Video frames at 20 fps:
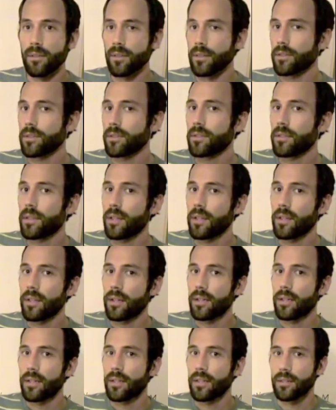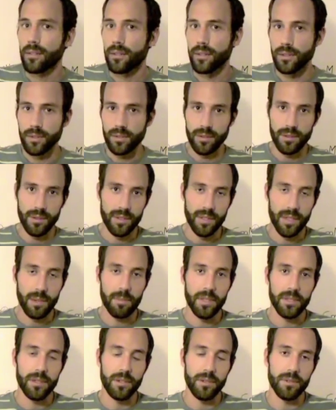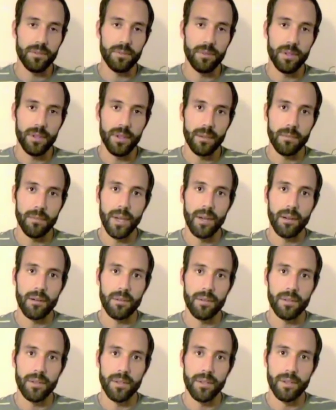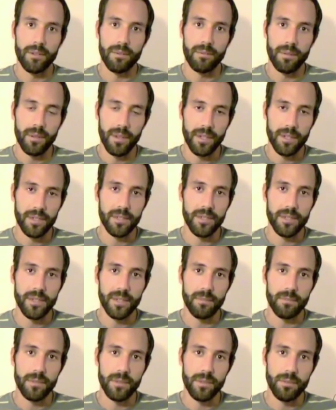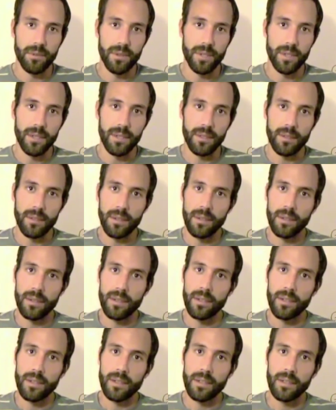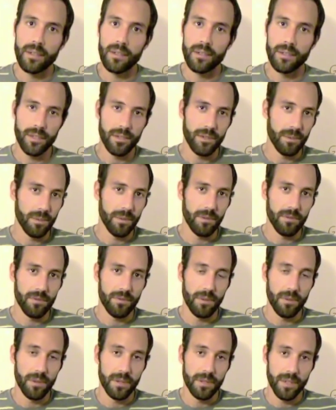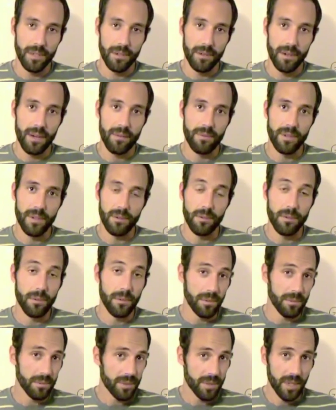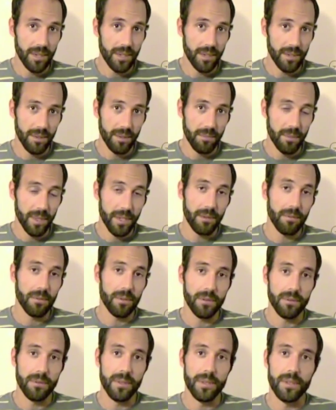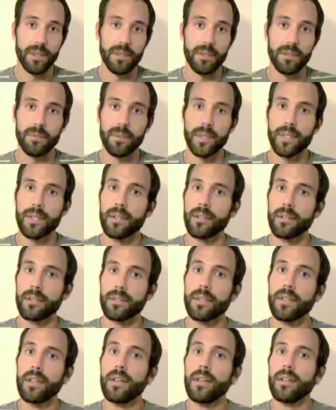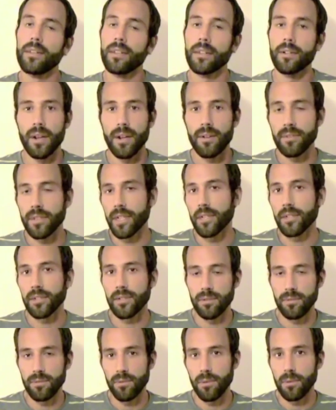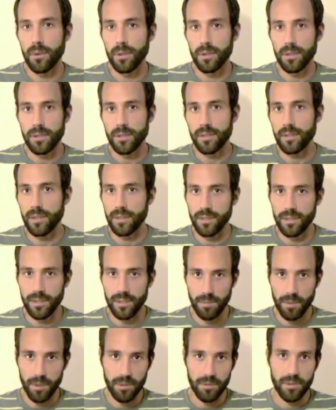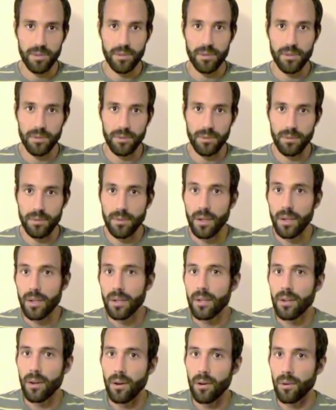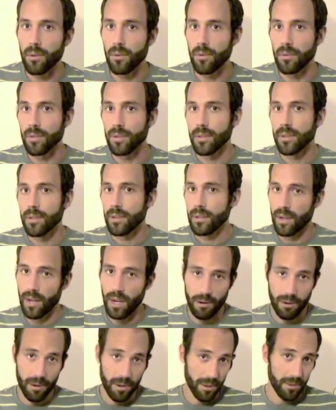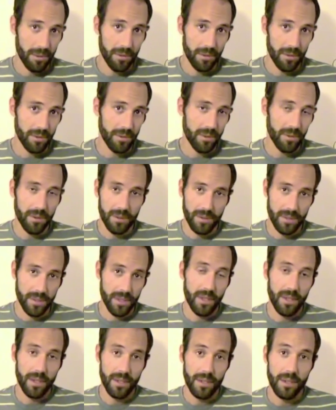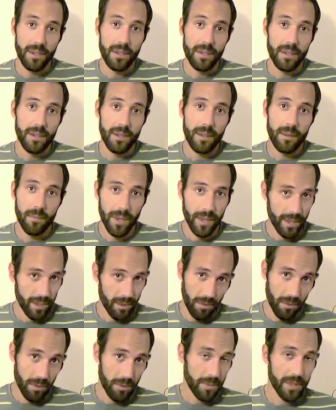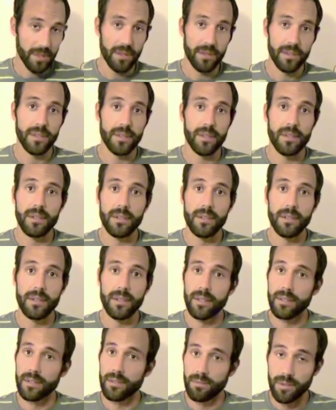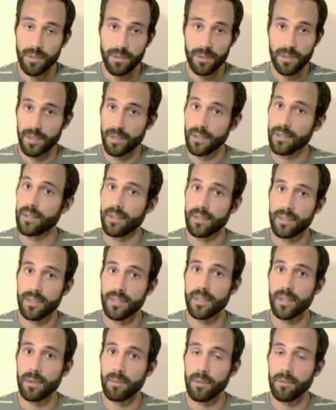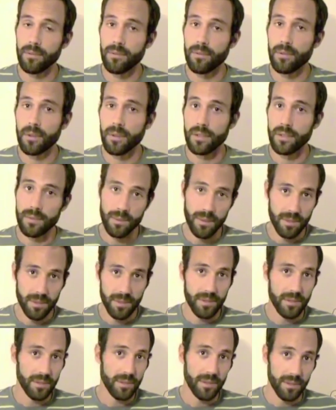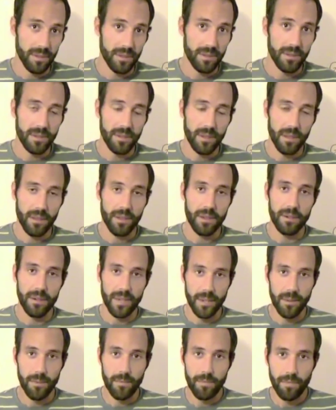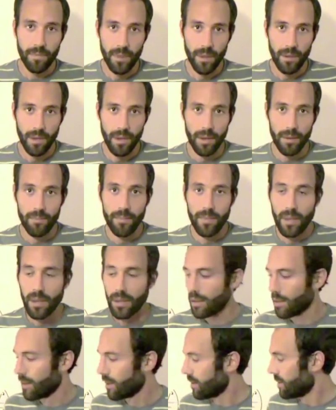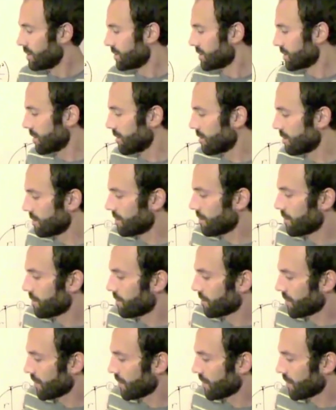this episode is really about the relationship between centripetal force and gravity, or setting them equal to each other, because the gravitational force that's supposed to hold our Earth to the Sun, make it orbit the Sun, is really a centripetal force, and this is the theory. Okay, so